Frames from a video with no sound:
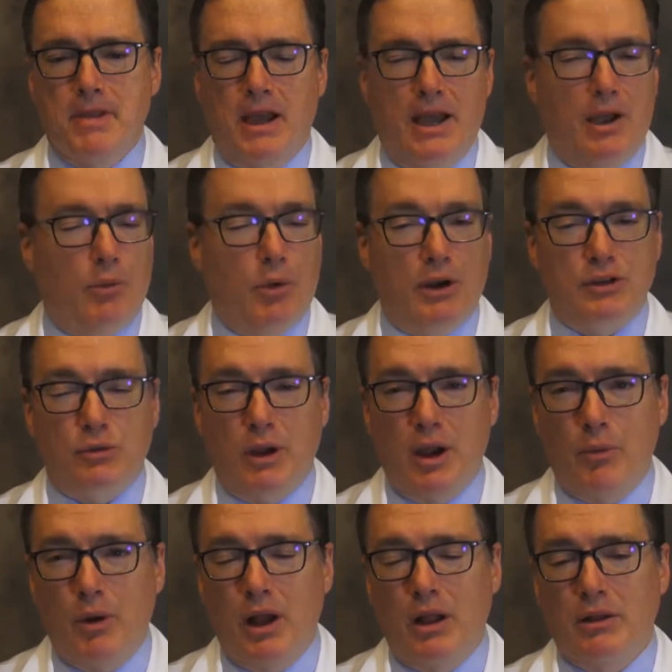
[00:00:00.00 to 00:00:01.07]
It works quite
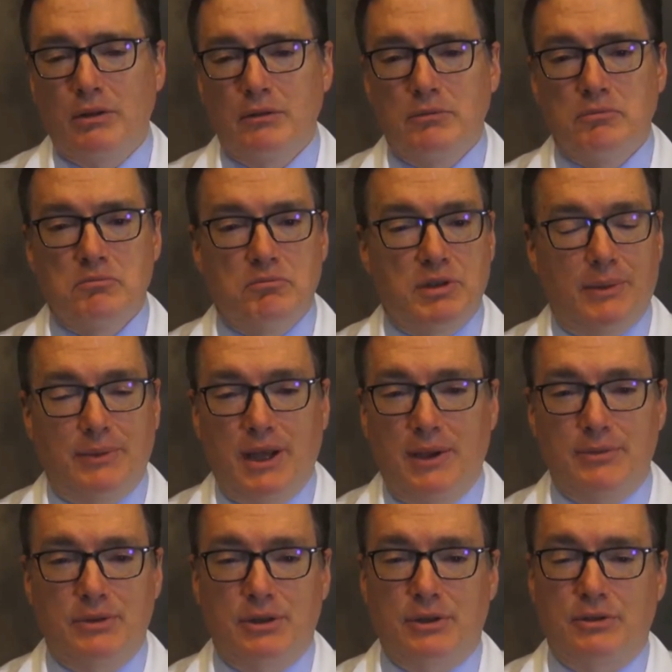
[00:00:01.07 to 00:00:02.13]
well.
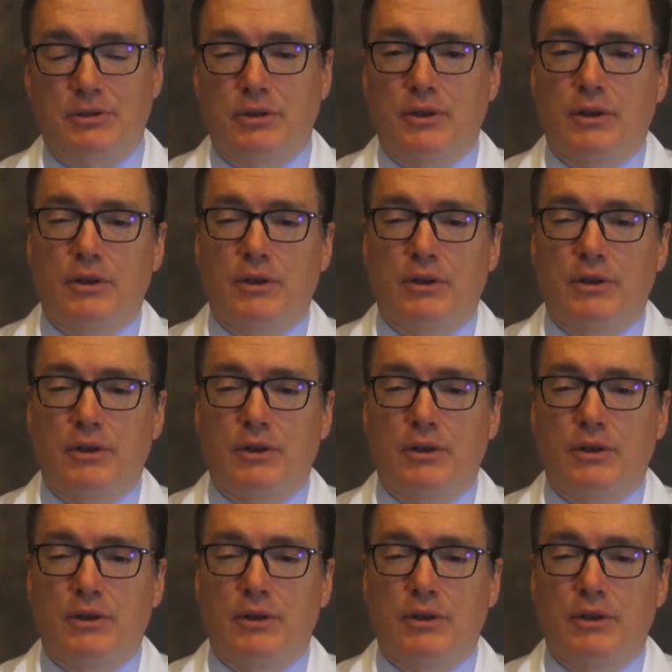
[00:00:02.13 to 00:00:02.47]
Sometimes there's